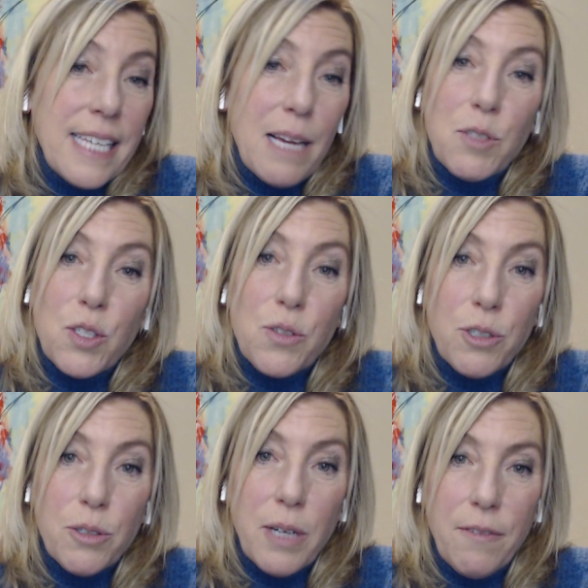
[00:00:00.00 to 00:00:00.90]
the same was
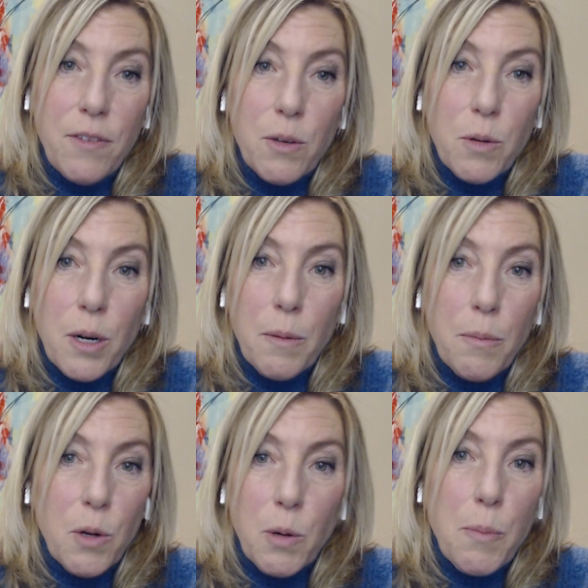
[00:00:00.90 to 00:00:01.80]
true if you were
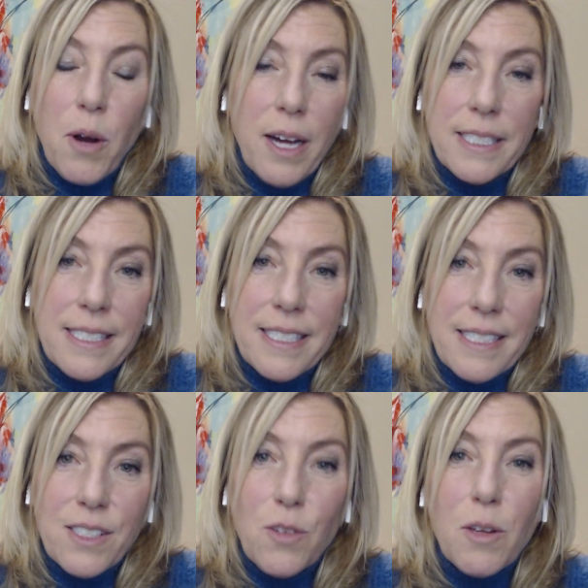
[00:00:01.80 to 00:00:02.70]

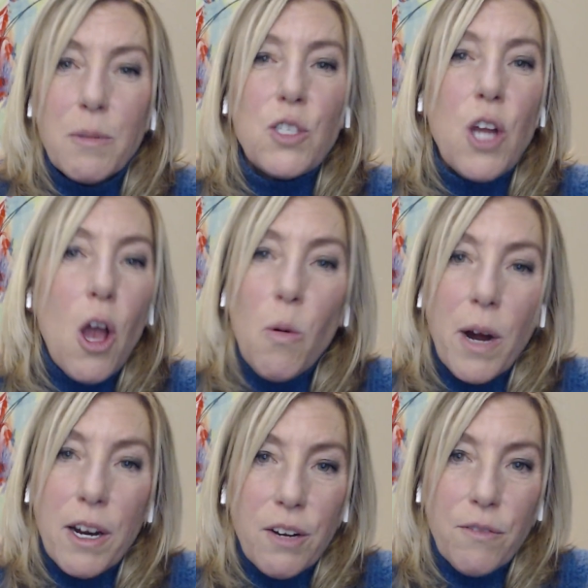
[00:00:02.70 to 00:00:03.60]
Protestant. So there was
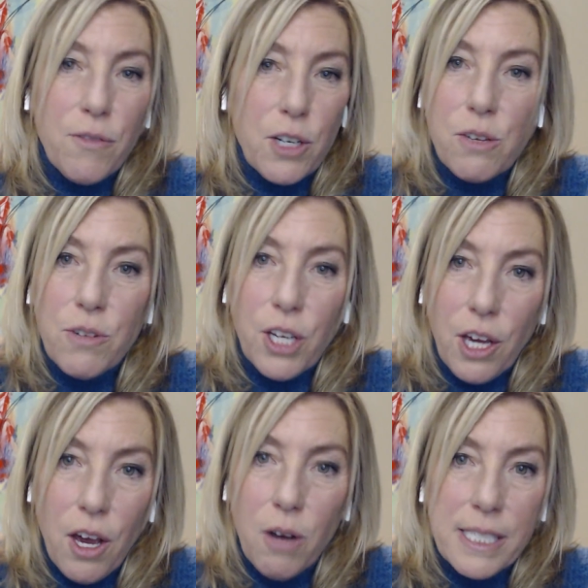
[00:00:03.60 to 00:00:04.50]
nowhere for you to
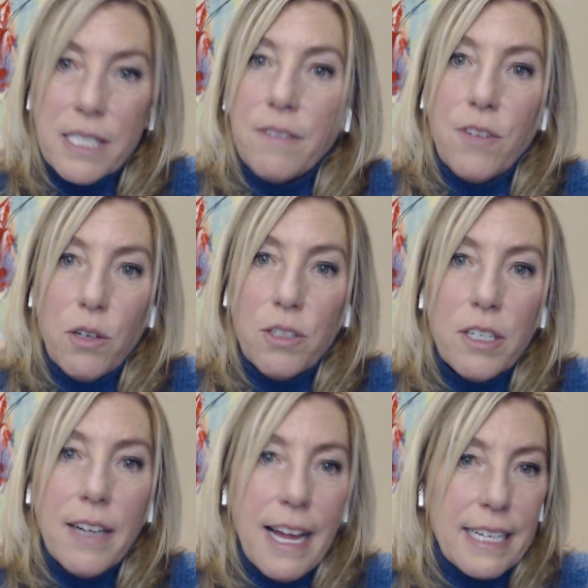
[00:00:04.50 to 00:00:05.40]
go as a
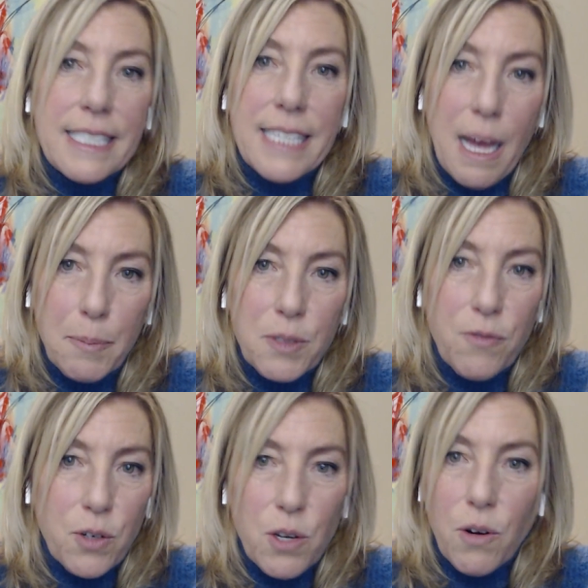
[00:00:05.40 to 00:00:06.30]
voter except
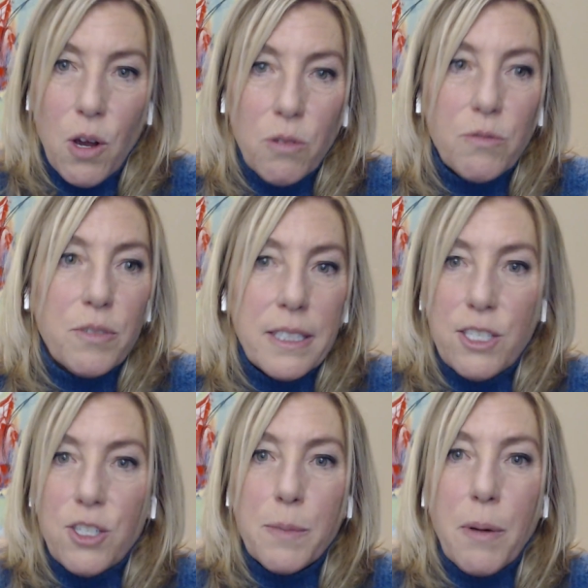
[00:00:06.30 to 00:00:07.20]
for your own
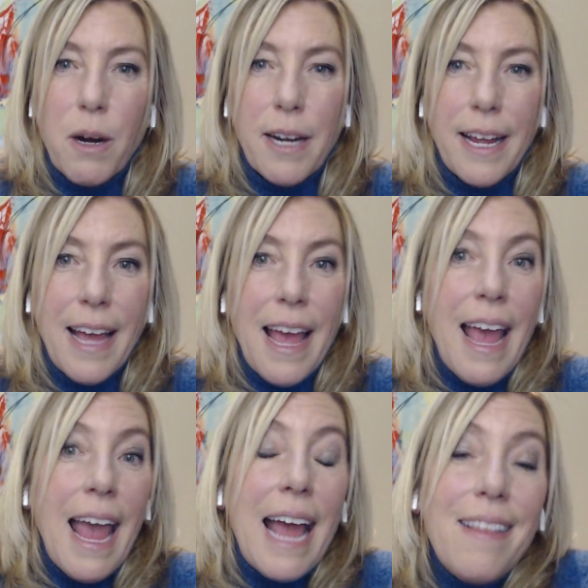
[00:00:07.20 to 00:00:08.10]
religious party.
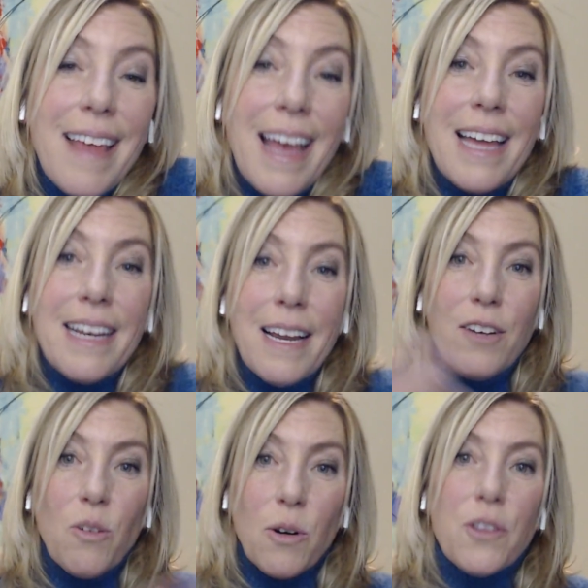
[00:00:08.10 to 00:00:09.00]
And then
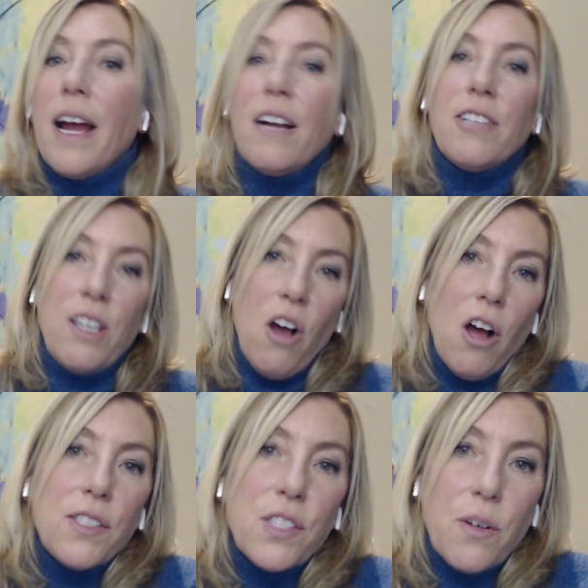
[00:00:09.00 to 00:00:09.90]
Northern Ireland
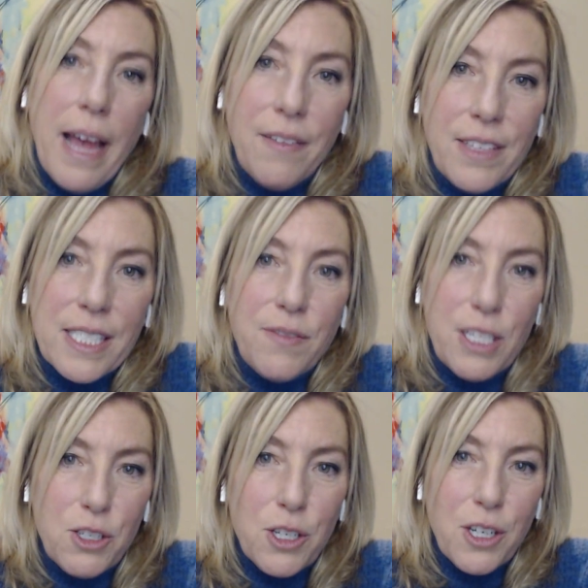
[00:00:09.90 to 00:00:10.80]
also had this
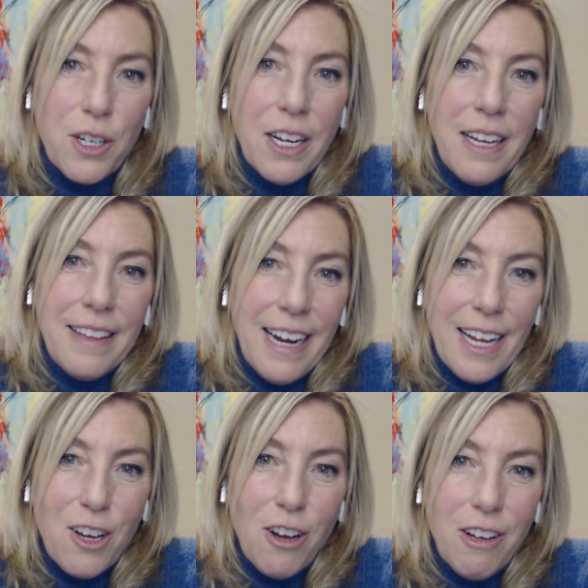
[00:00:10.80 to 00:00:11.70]
feature that
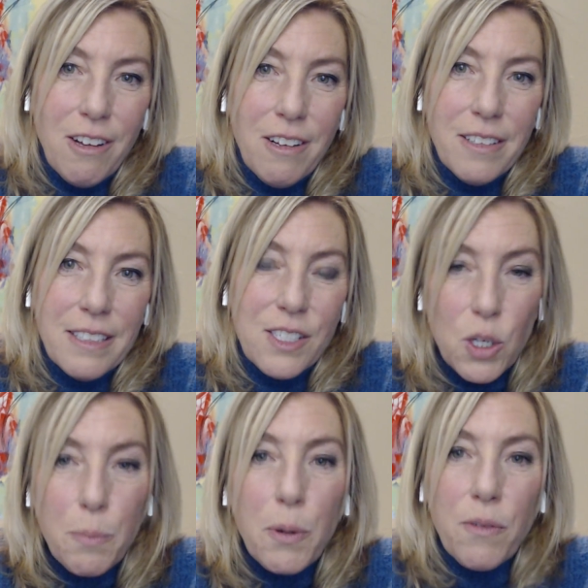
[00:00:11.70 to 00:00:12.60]
I call
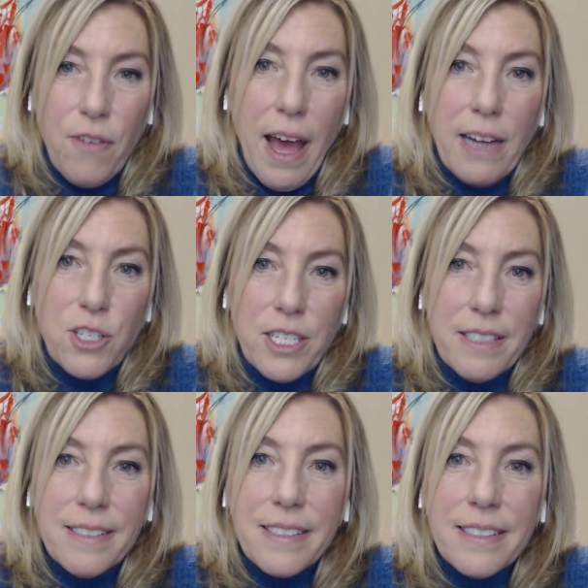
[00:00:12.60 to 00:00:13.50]
super
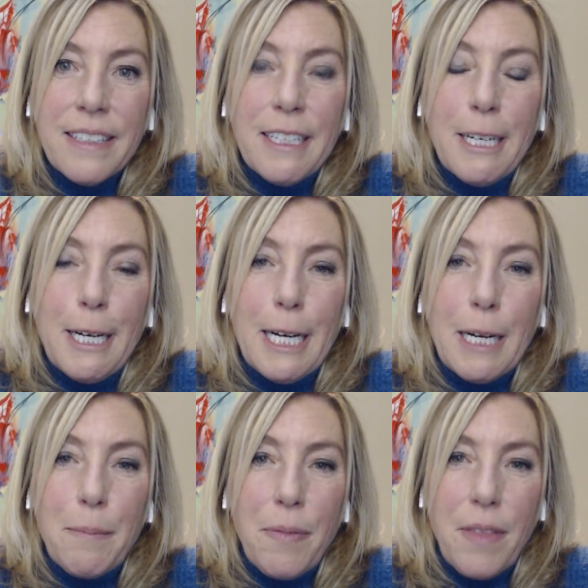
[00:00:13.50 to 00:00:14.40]
factions.
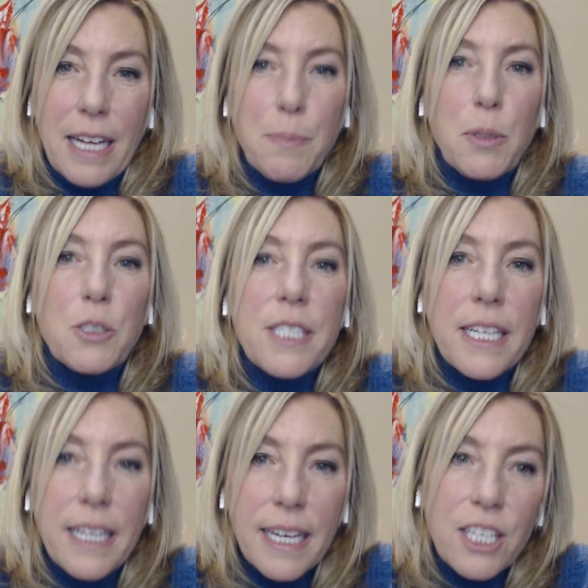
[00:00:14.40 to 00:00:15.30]
That's
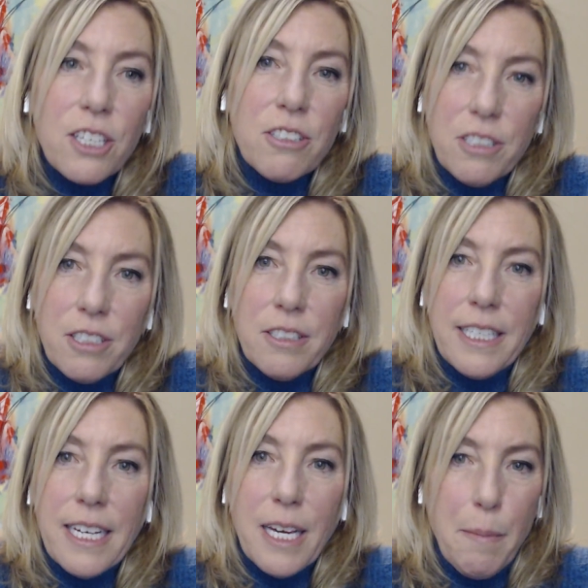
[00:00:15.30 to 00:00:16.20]

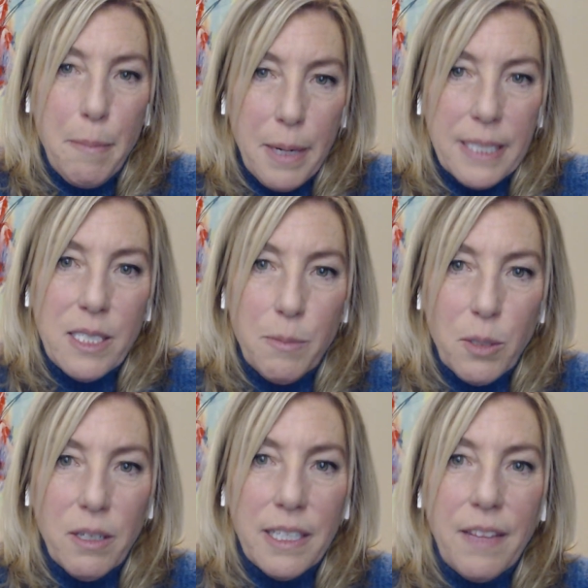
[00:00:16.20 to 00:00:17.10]
particularly
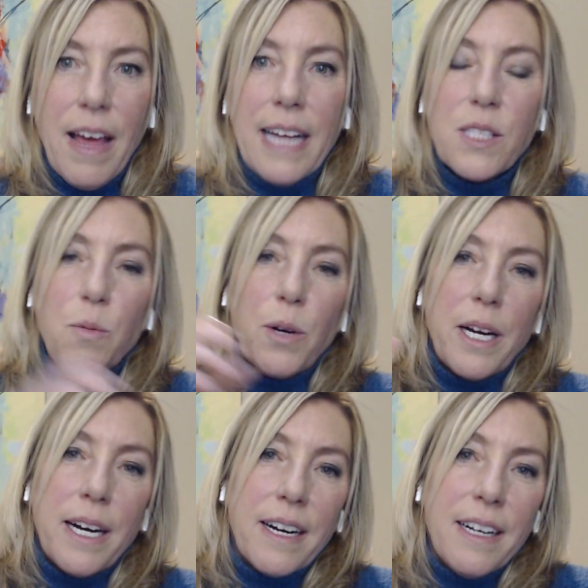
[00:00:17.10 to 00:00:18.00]
combustible. And that's
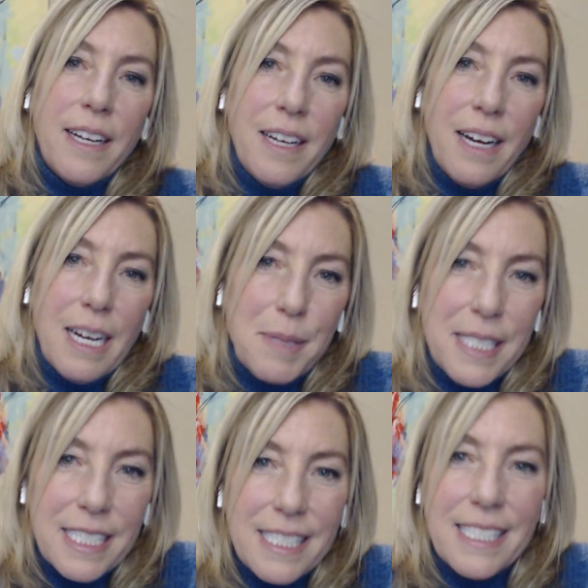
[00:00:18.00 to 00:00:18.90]
where
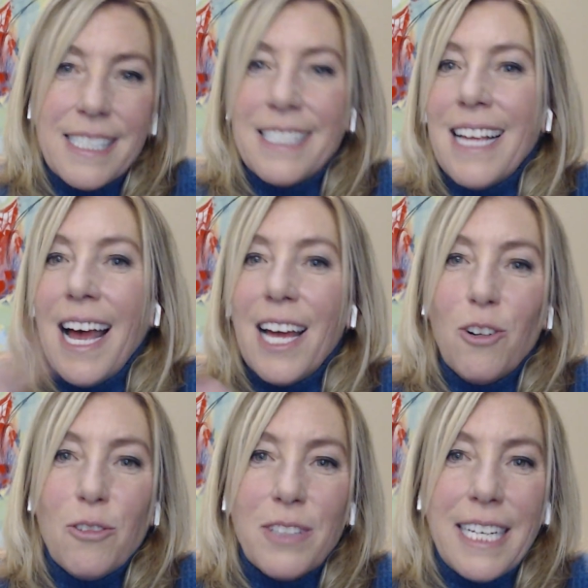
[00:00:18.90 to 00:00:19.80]
citizens not
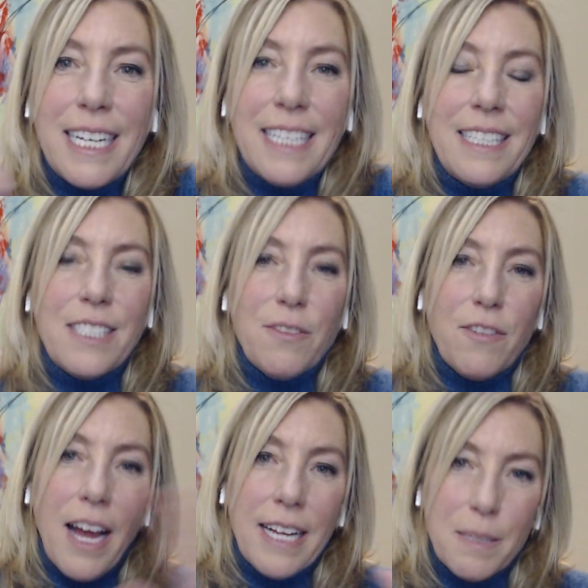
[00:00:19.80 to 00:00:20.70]
only
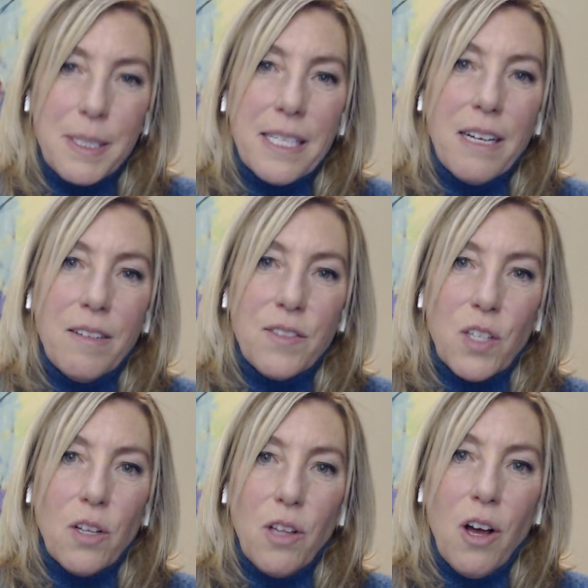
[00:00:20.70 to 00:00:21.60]
divide themselves
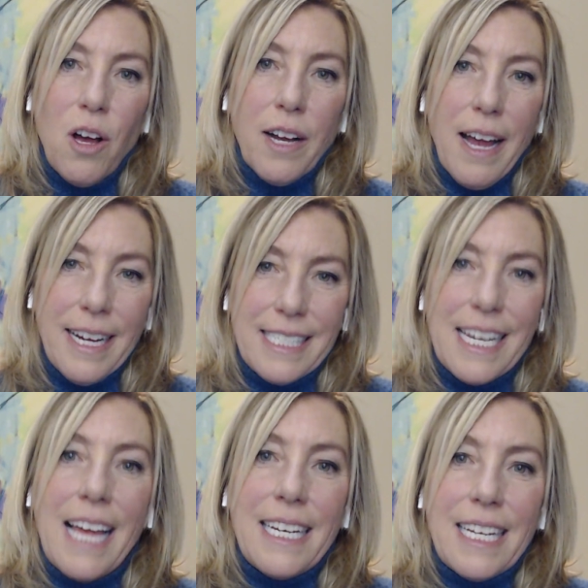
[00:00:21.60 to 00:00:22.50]
along
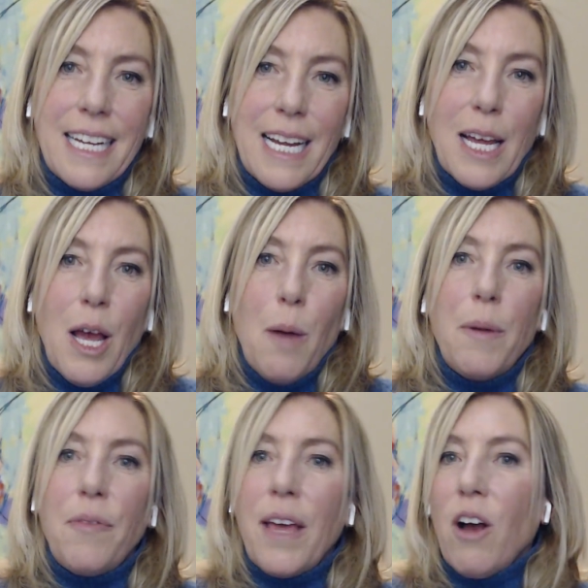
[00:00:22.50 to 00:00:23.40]
identity,
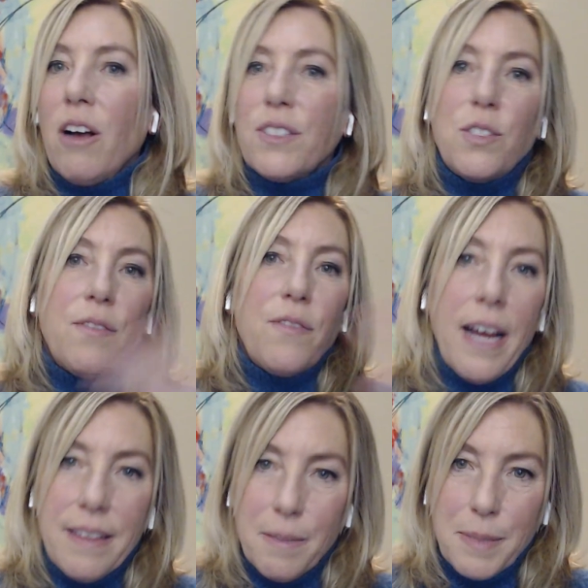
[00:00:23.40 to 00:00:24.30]
but they also
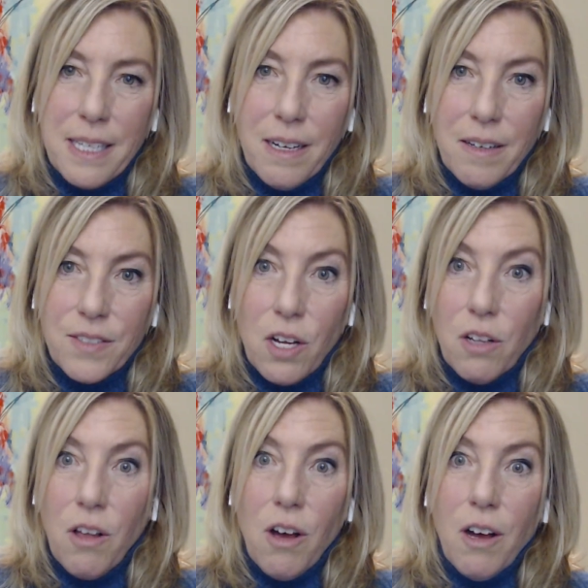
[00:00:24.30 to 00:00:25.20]
divide themselves
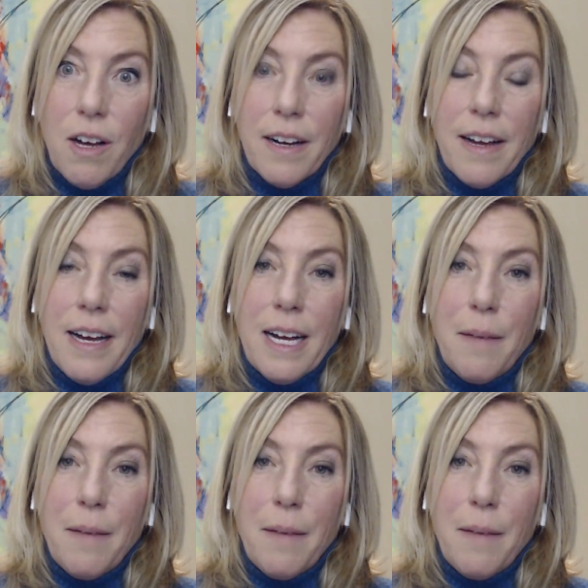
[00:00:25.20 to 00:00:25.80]
along